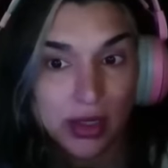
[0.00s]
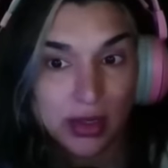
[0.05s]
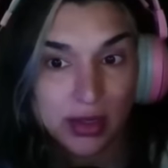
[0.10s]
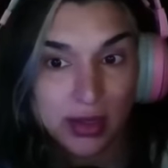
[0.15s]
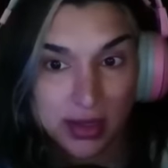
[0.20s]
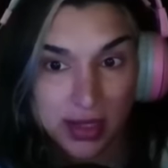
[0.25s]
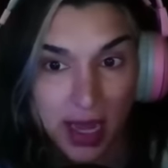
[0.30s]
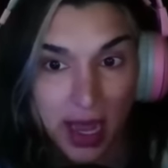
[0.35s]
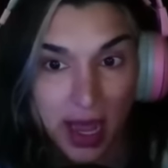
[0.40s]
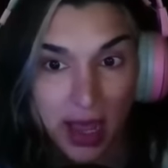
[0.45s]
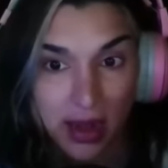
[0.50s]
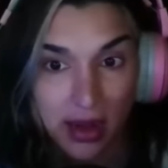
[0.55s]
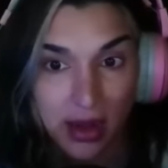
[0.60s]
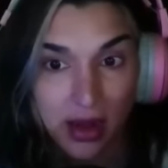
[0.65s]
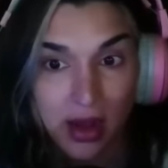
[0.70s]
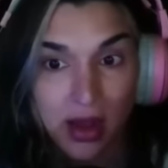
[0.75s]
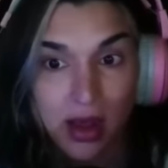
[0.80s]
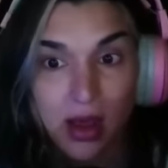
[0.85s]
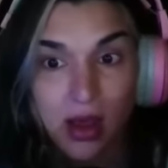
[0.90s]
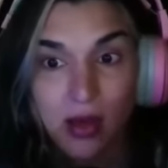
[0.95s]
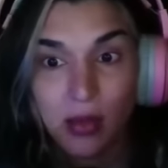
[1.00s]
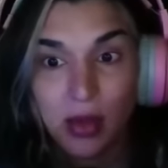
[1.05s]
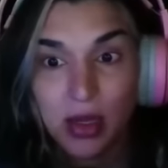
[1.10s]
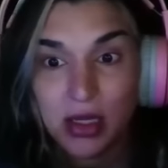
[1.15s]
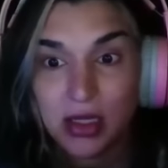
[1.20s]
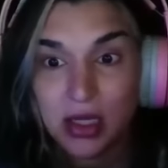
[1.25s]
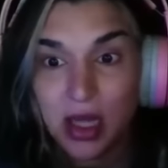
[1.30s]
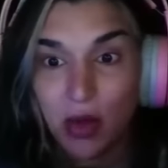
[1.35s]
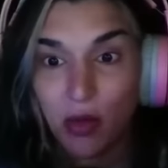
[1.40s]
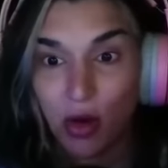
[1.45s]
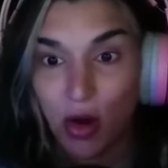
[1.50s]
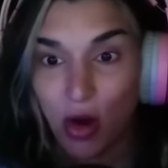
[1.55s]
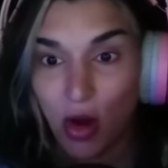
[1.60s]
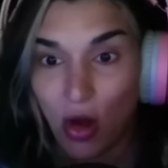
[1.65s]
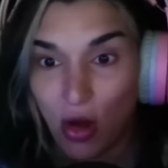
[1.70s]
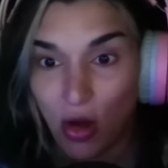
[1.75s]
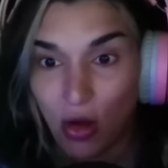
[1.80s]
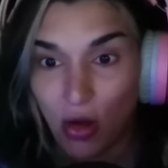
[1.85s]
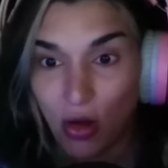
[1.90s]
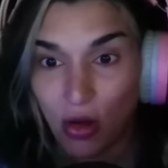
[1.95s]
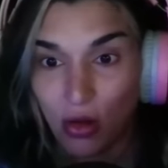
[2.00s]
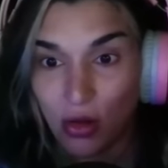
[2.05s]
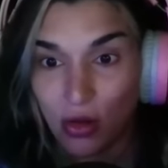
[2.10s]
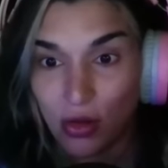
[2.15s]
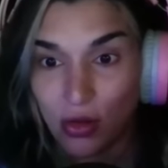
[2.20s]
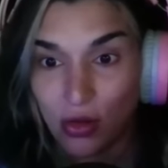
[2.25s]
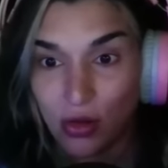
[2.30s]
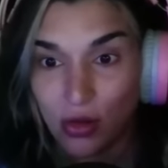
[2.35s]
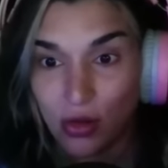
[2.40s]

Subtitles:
is dead, because they were all,